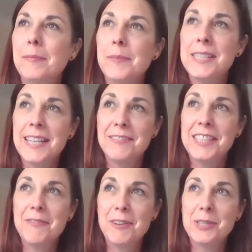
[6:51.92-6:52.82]
My
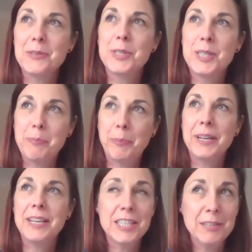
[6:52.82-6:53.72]
17-year-old daughter's
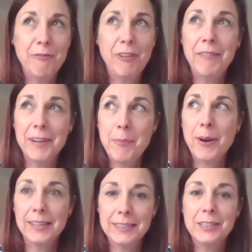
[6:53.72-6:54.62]
she's very
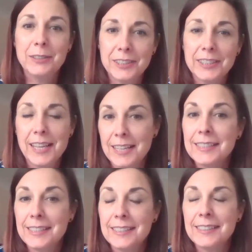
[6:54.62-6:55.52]
practical, so
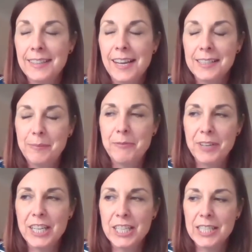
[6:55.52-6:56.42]
that's been
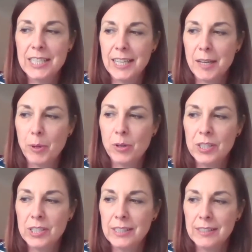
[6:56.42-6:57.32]
really good to see,
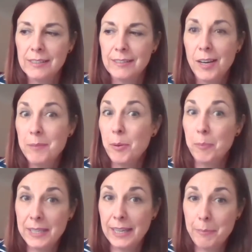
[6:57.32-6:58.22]
because I'm not
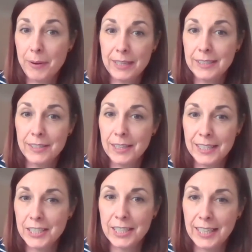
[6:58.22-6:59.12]
particularly practical
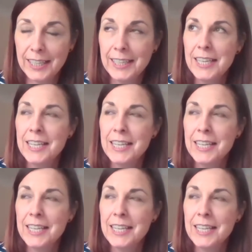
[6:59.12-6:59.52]
actually.